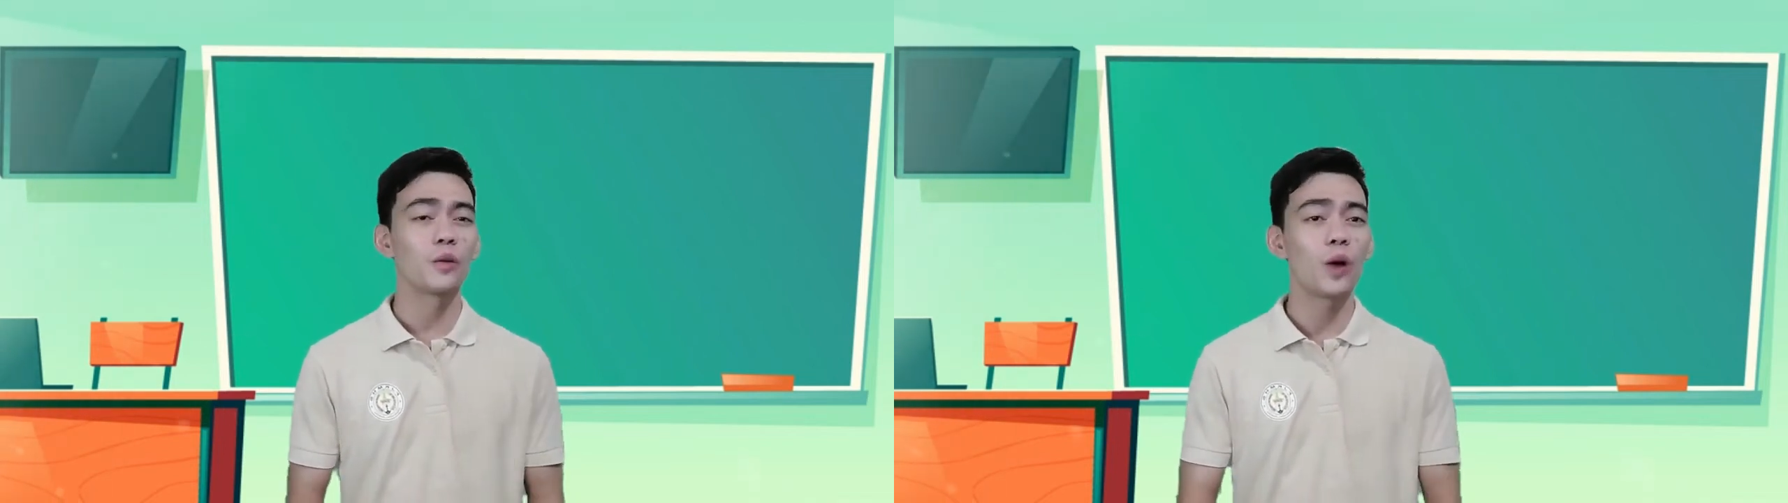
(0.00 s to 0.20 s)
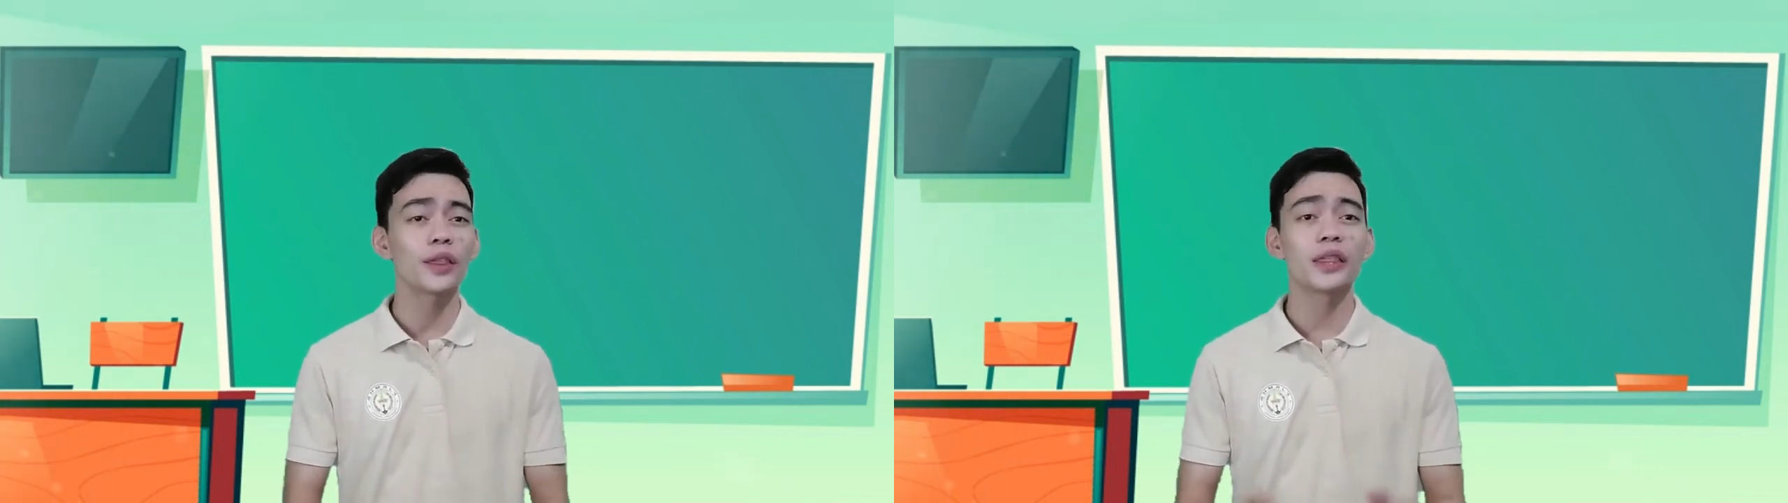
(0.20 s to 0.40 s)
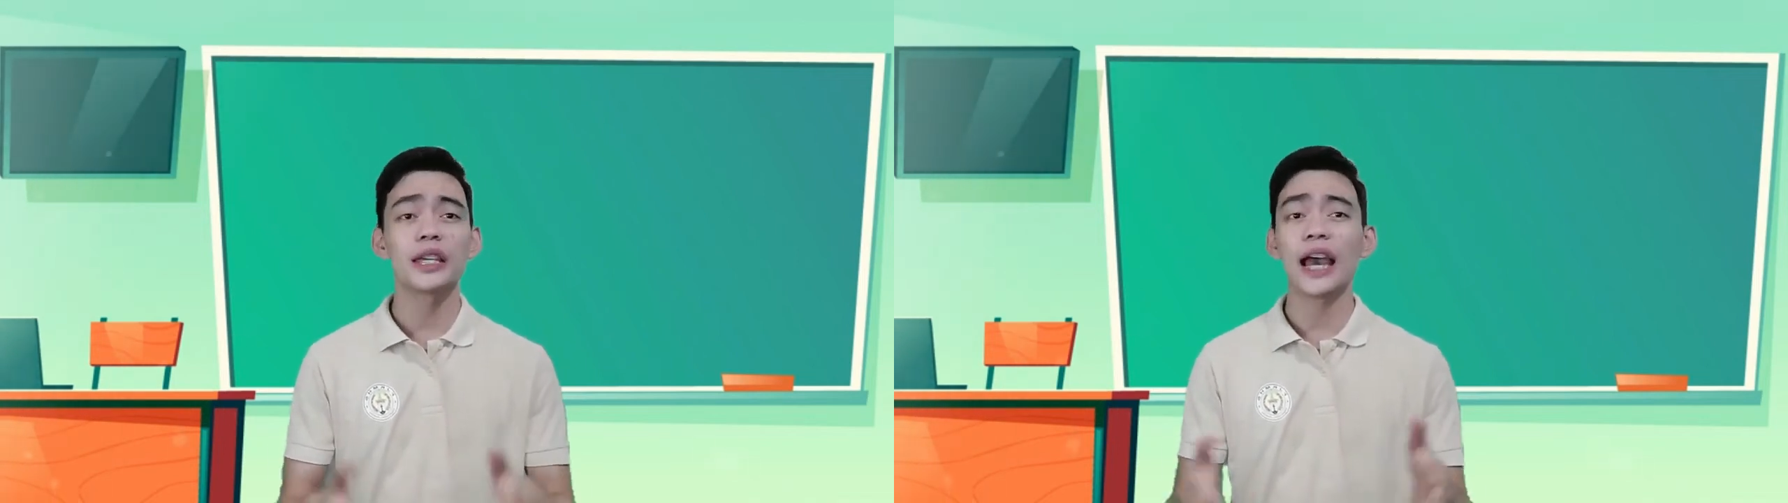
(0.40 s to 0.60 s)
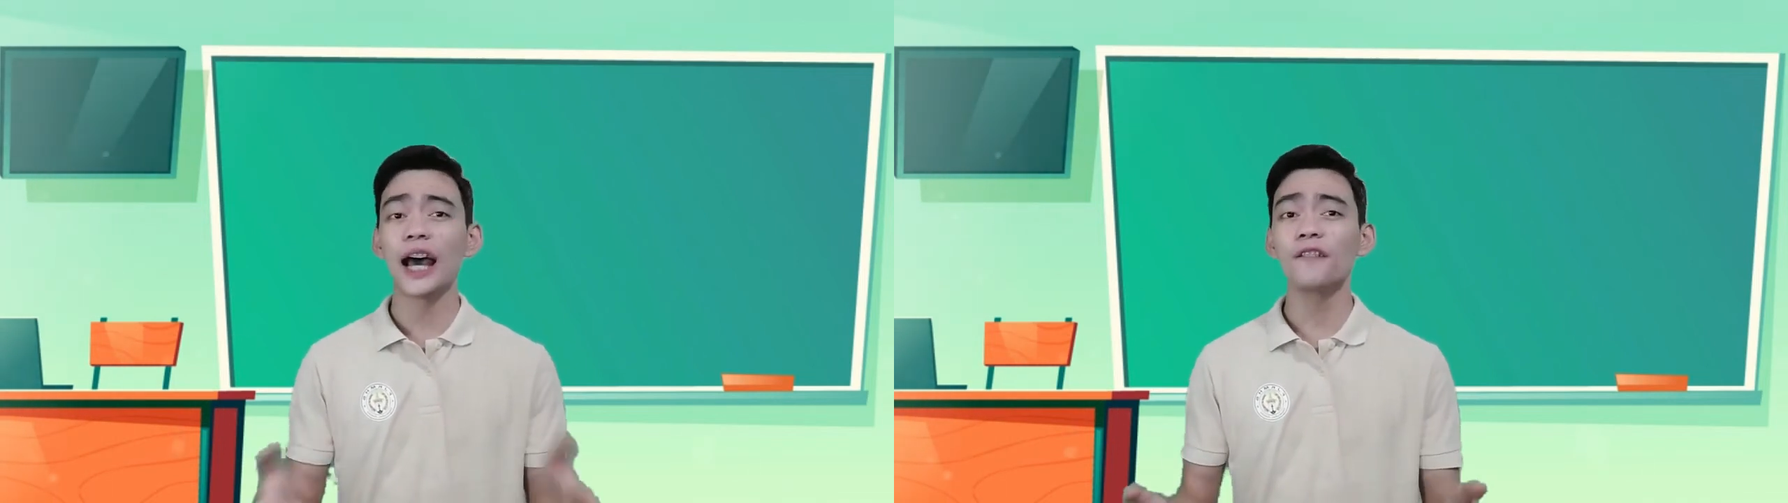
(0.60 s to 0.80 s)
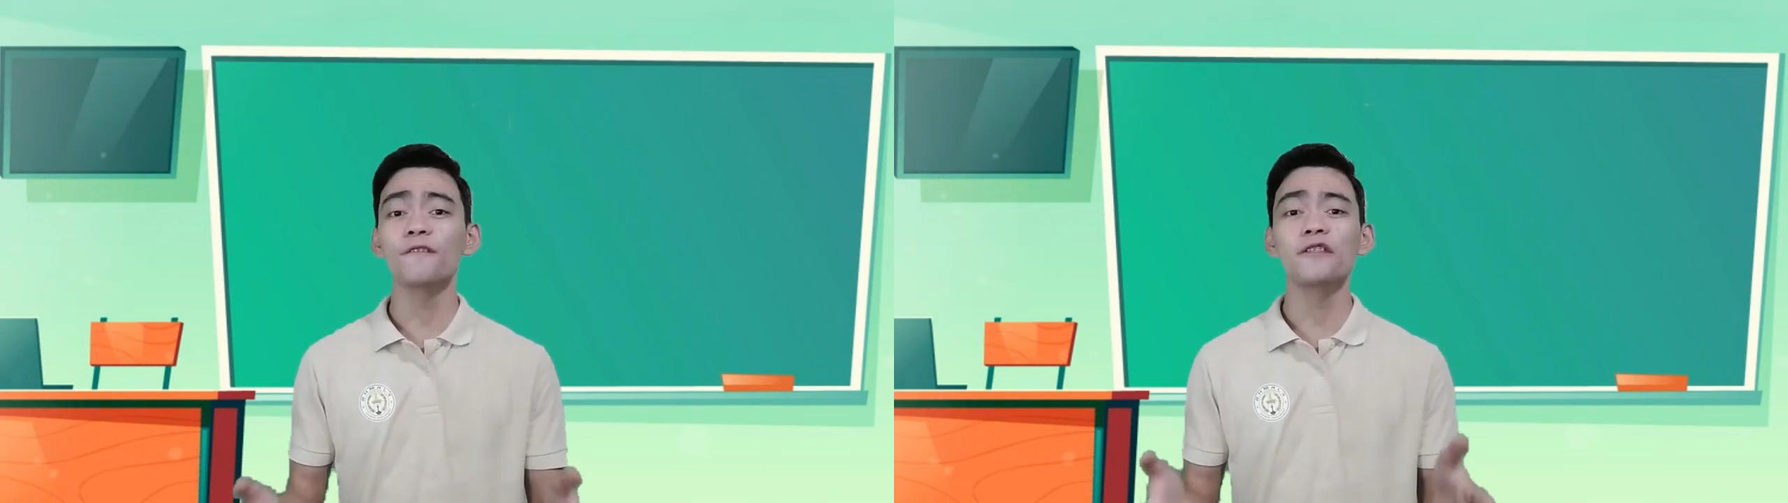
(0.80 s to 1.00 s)
what the
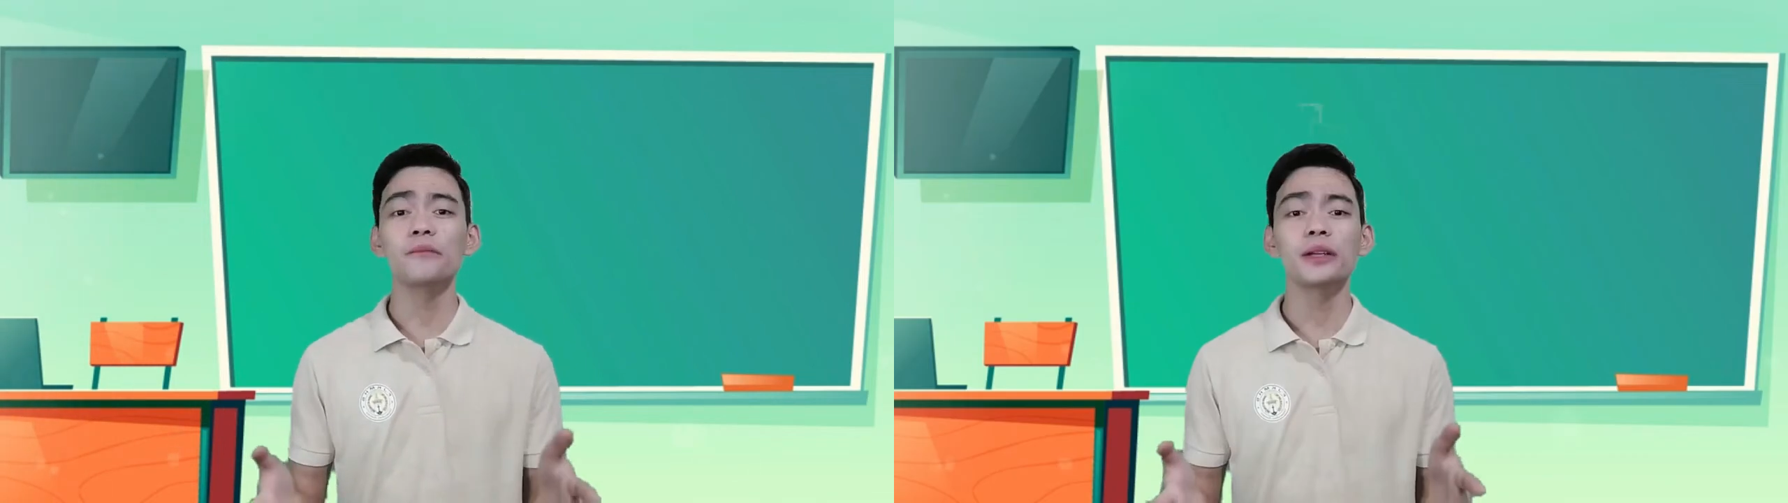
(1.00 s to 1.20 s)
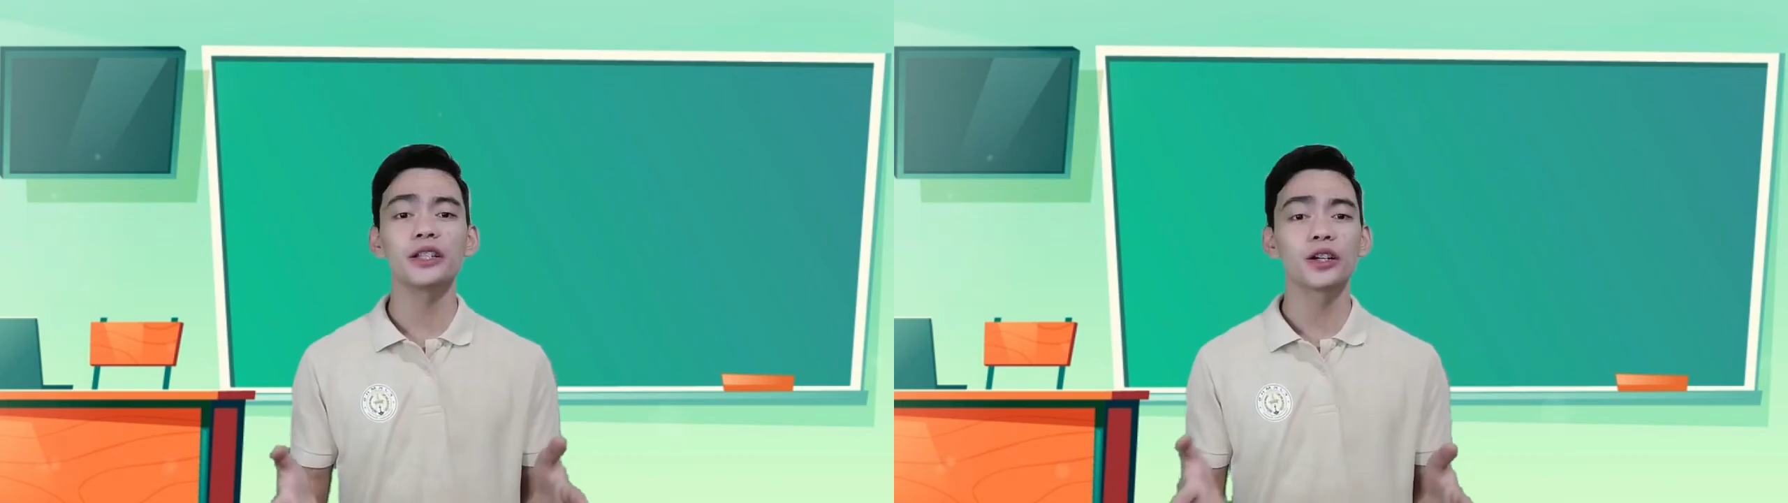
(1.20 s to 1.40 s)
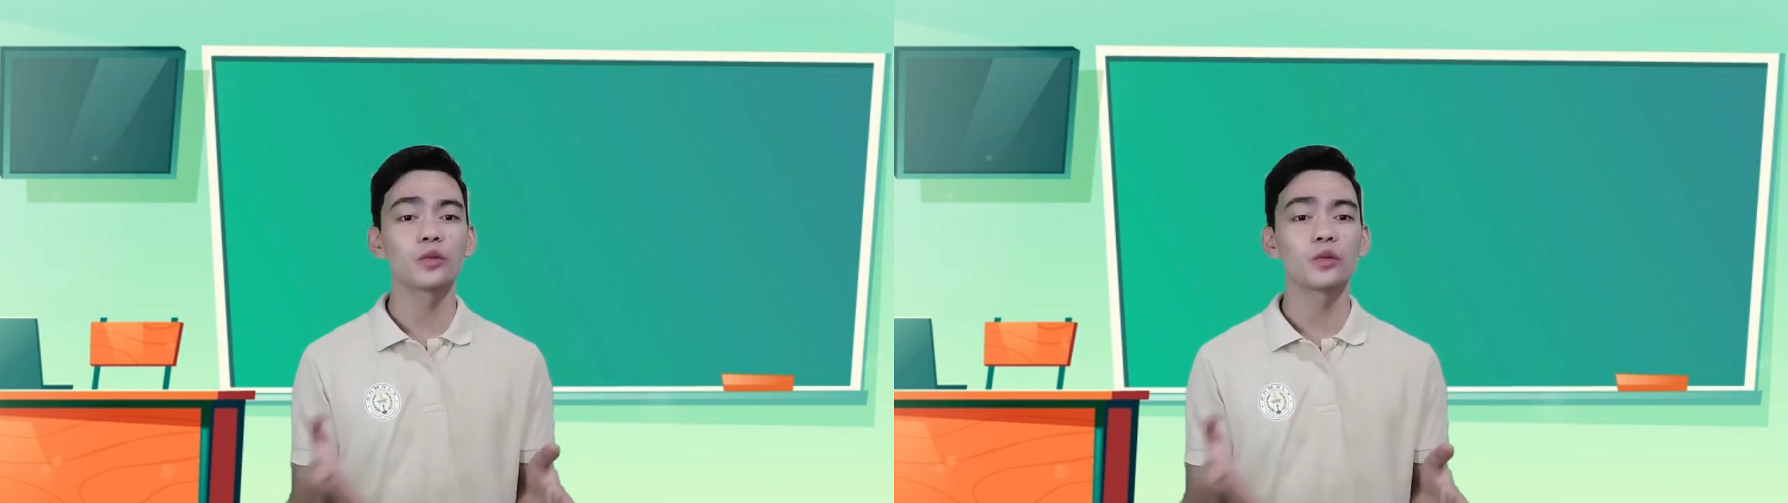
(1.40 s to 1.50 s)
unfamiliar